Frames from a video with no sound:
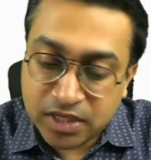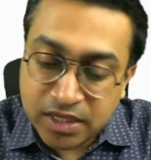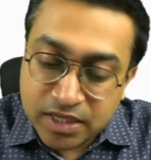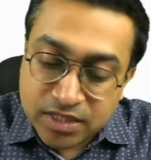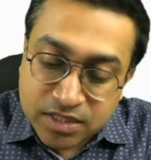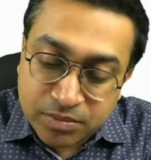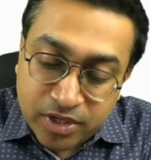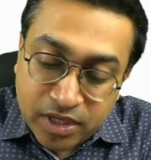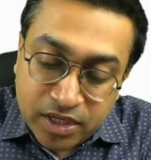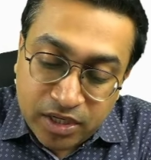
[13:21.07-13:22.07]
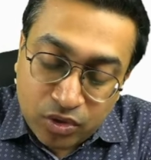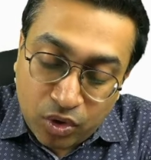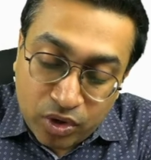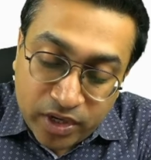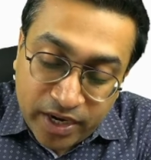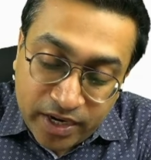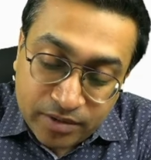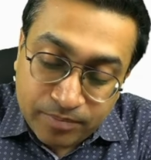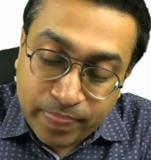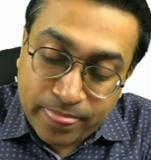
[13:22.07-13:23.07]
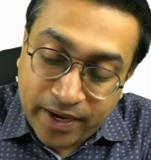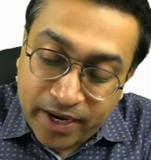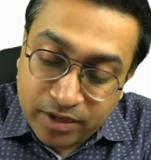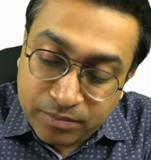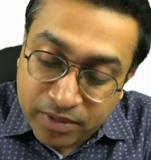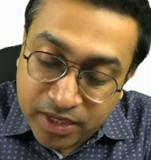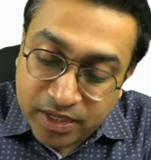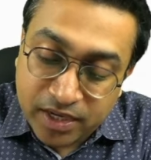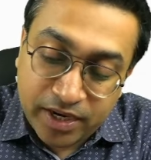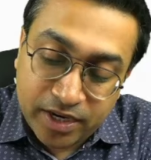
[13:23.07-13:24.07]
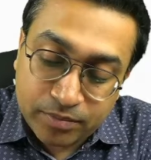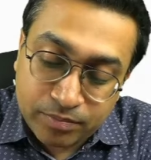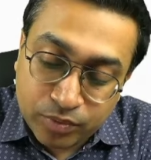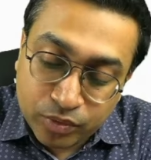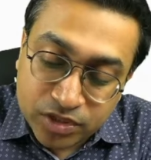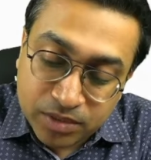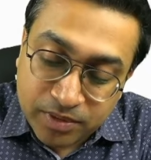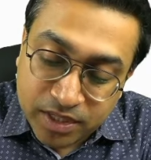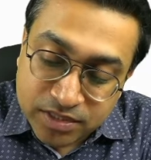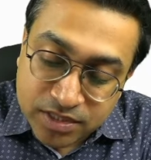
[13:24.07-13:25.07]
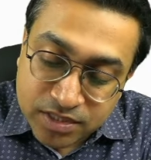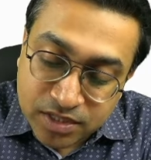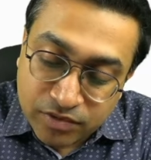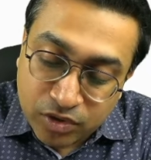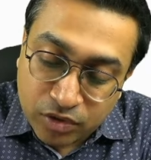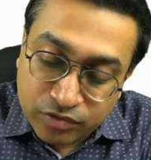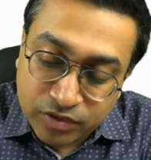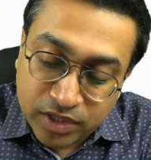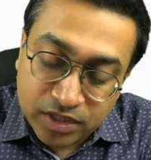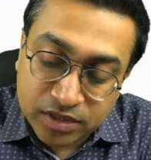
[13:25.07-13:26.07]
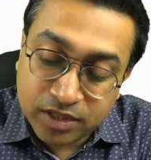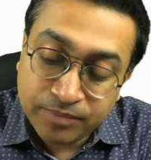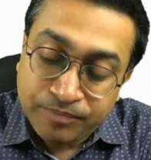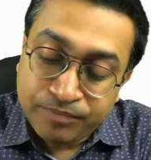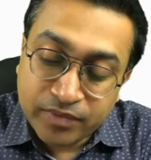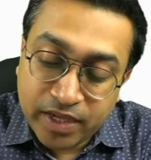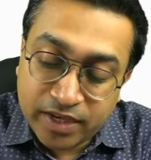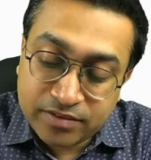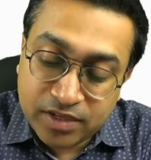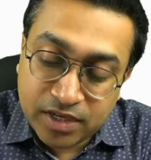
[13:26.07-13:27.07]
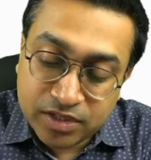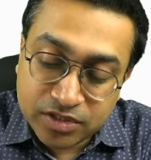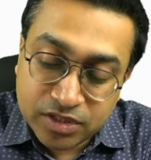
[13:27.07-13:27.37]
Similarly, long head and medial head, both the branches given off in the axilla region.